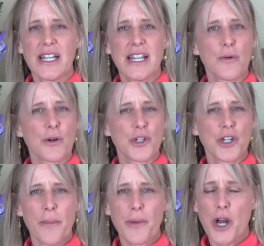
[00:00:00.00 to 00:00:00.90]
They weren't
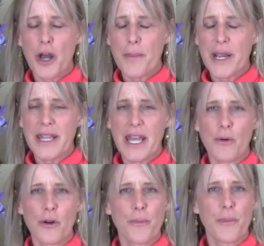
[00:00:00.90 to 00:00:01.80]
jumping on me. They
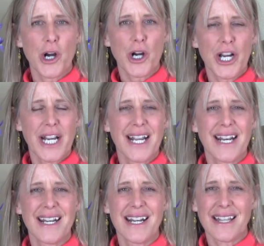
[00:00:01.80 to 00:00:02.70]
weren't barking,
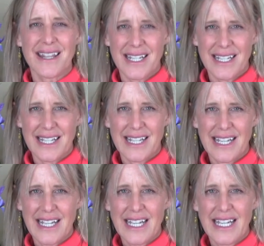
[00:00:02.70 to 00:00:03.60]
nothing.
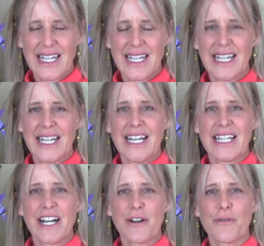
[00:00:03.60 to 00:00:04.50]

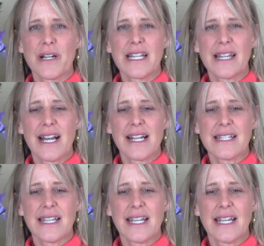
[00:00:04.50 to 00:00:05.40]
And I
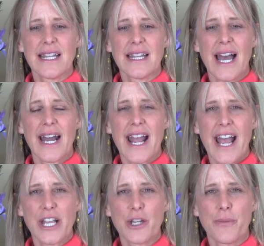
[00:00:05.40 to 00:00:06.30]
realized that
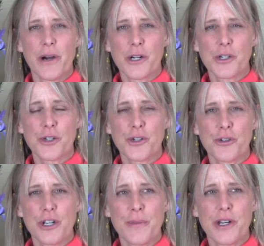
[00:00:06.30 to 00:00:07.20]
acupuncture
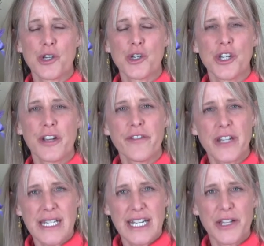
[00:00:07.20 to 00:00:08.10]
treatment
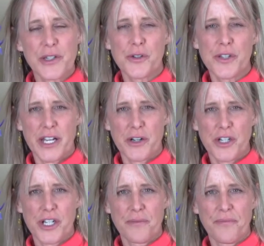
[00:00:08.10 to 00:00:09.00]
shifted Dancer's
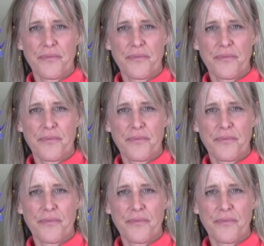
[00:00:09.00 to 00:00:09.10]
energy.